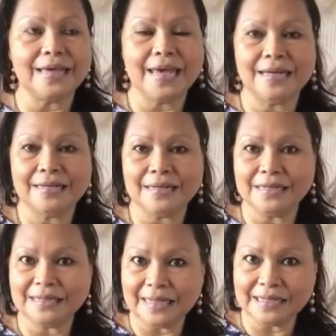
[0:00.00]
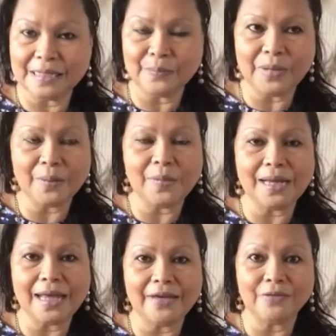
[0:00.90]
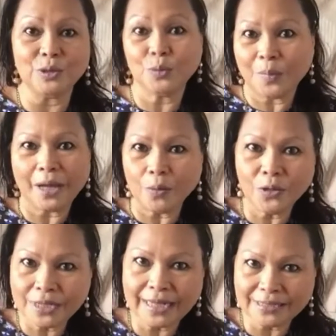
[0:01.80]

and adjusting back my life into my own